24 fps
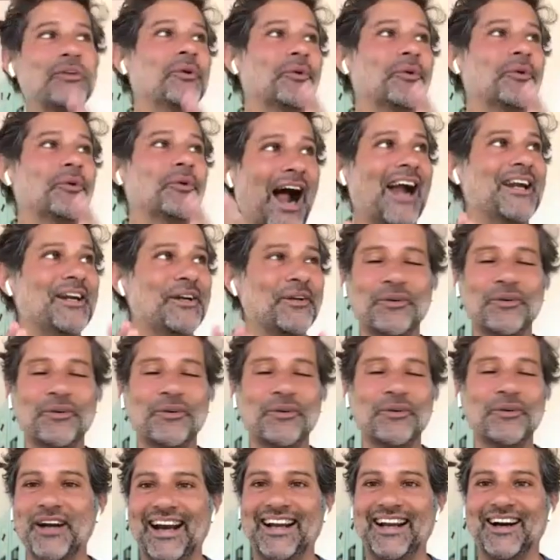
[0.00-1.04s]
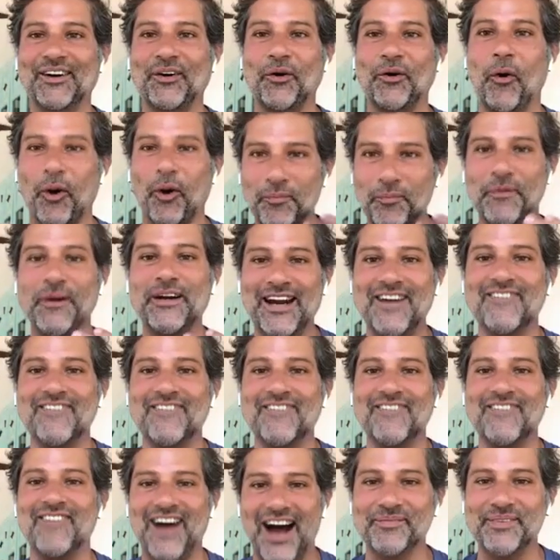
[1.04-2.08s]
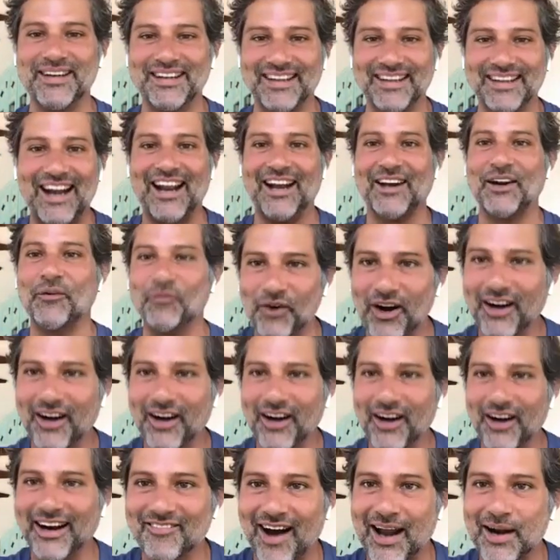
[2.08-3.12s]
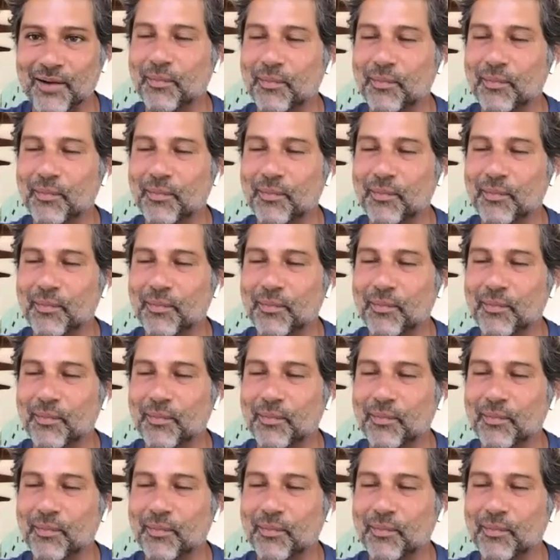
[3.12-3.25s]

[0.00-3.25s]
what you can't do in a corporate environment and at a work